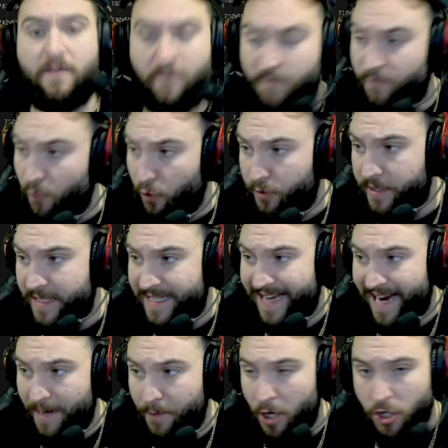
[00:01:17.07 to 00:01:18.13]
for this
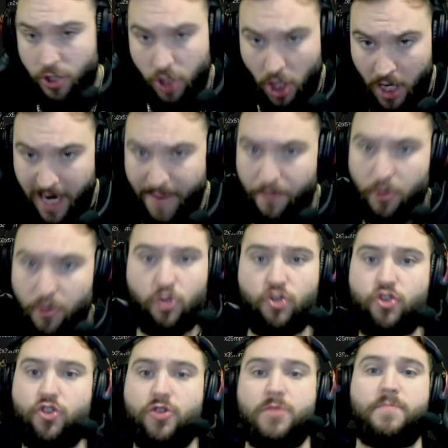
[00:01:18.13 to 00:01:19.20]
ammo type, you
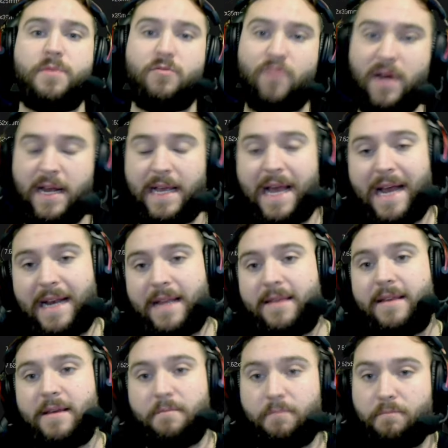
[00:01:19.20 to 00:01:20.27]
shouldn't be running
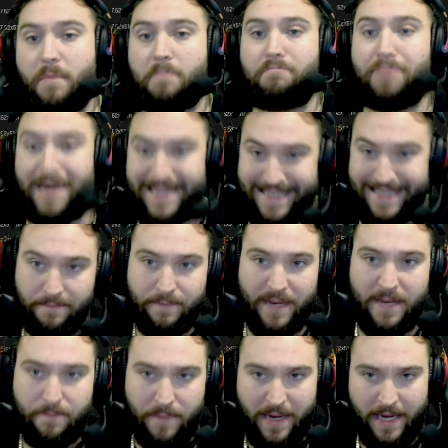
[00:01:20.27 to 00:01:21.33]
anything but
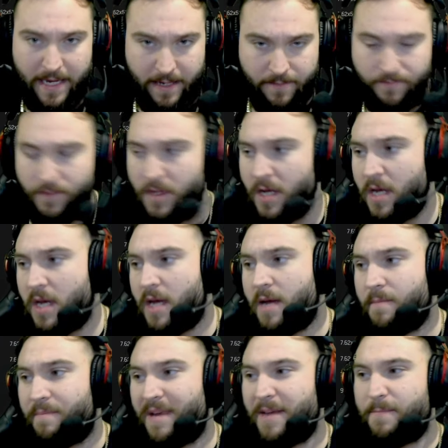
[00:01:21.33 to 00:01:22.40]
BP.
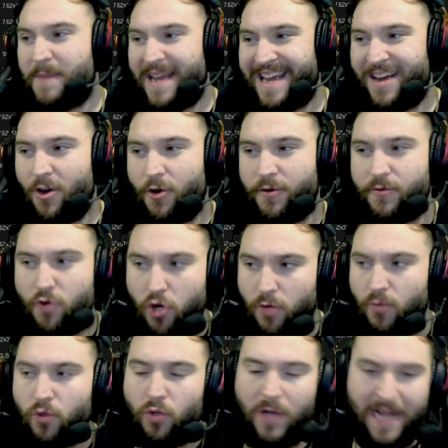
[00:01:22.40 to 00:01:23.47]
BP on
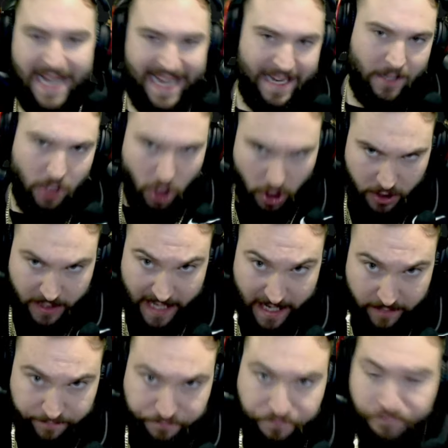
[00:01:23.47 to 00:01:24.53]
normal and
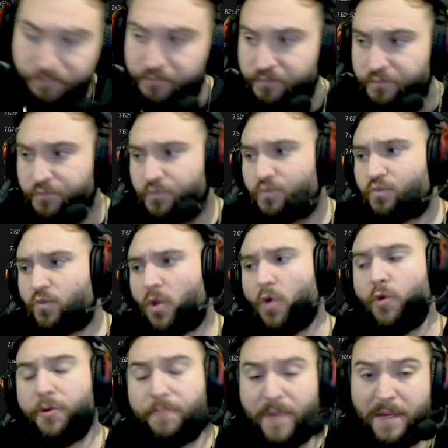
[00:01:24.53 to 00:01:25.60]
lockdown
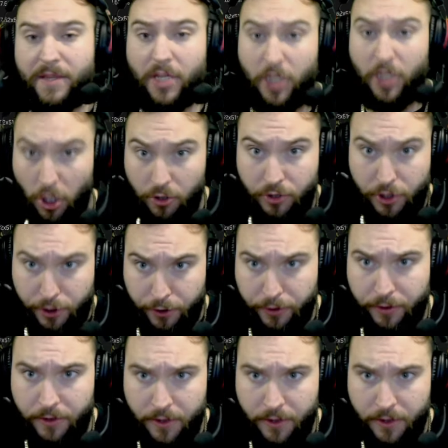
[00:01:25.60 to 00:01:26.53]
would be the go-to